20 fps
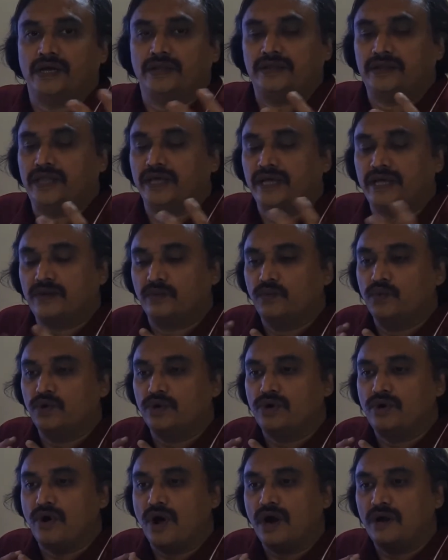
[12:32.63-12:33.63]
There
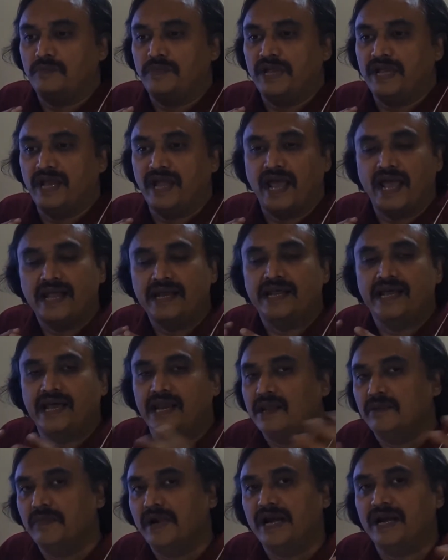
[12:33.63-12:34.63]
would not be any
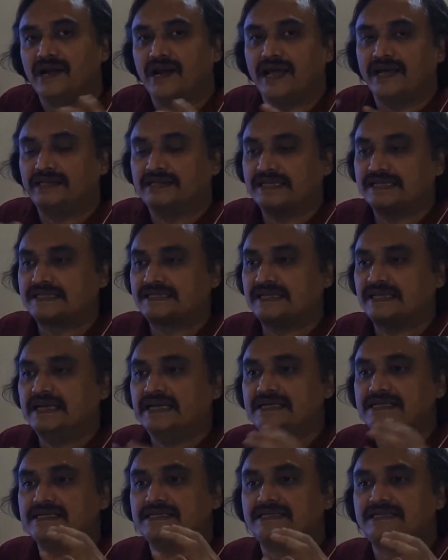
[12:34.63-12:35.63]
element like this.
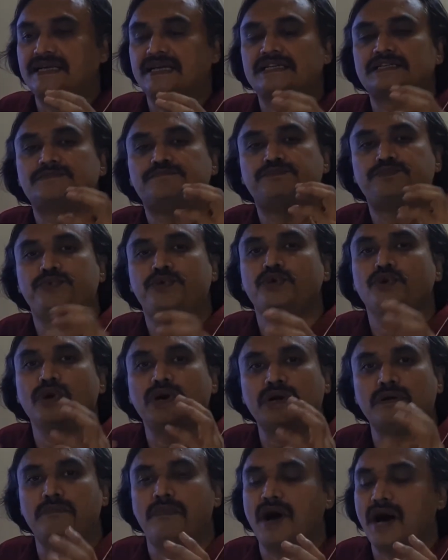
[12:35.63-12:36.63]
It is just
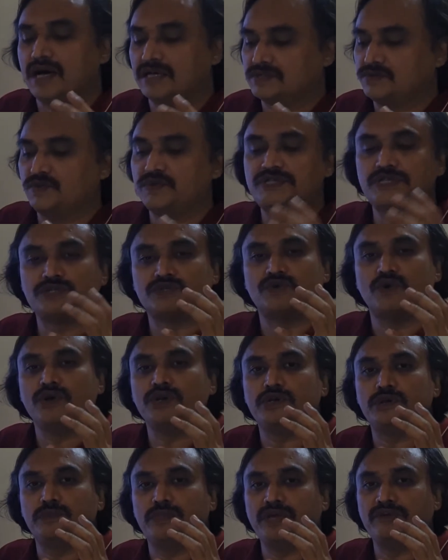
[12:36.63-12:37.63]
pure mass which is
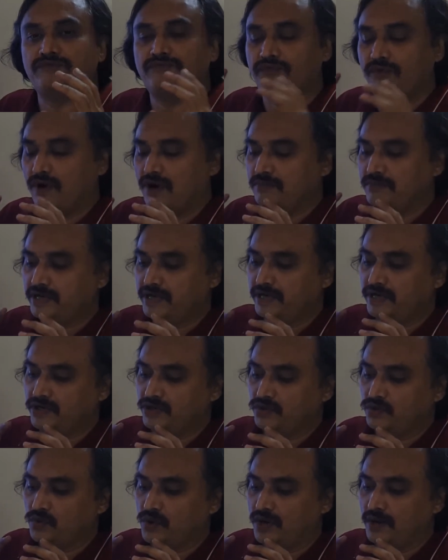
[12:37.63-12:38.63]
going to be formed
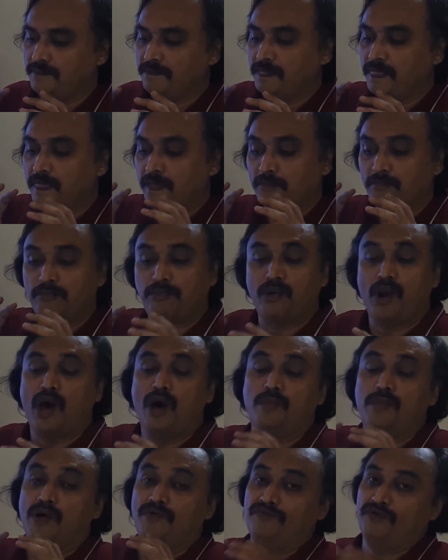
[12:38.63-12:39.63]
into a
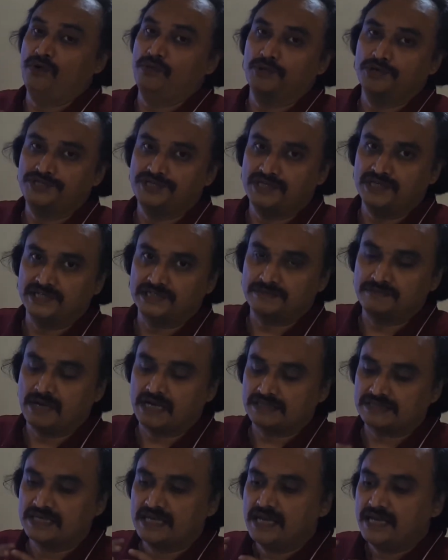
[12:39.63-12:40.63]
blob of homogeneous
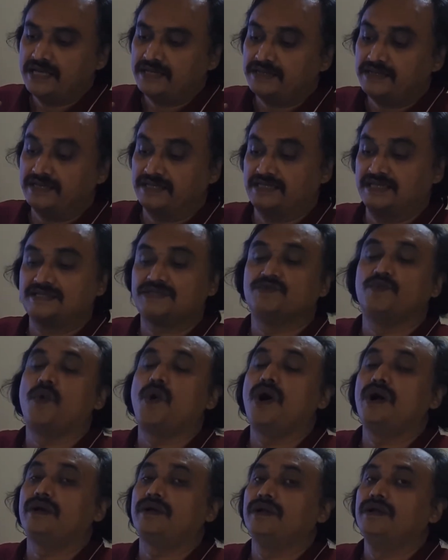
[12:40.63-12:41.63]
mass. This is
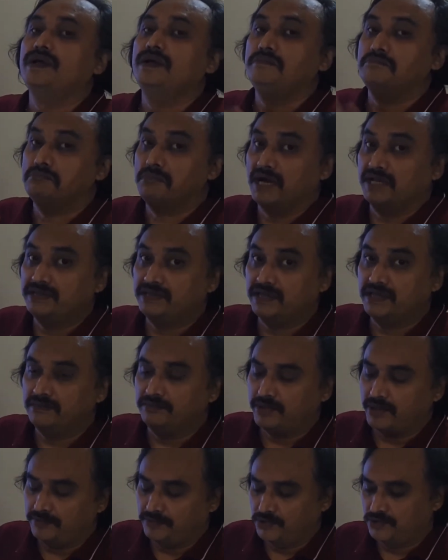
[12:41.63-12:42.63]
what Manthan
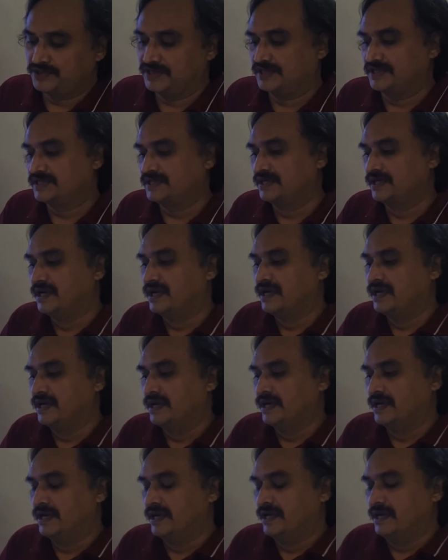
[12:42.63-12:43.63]
proposes.
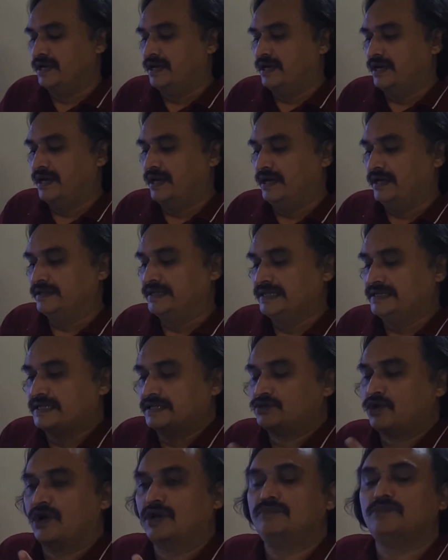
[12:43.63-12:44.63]
This
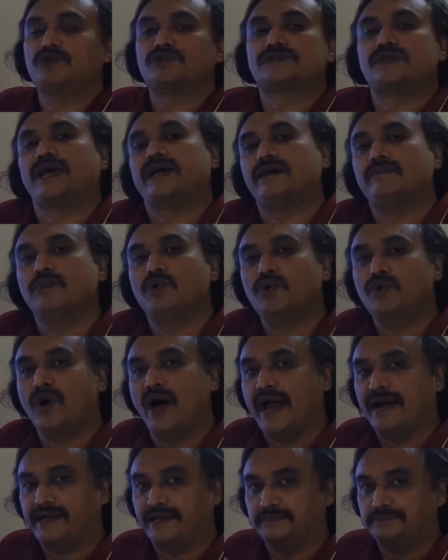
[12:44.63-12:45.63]
is almost like a
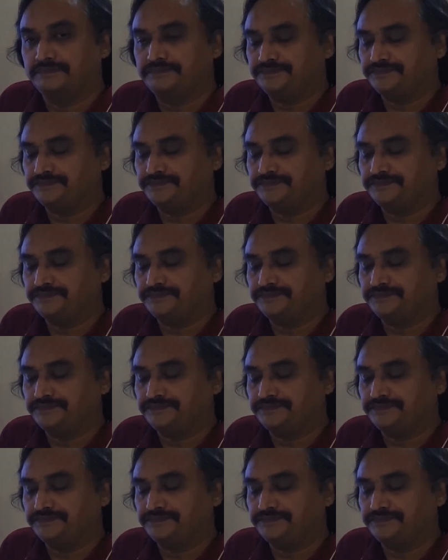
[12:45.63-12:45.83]
monoatom.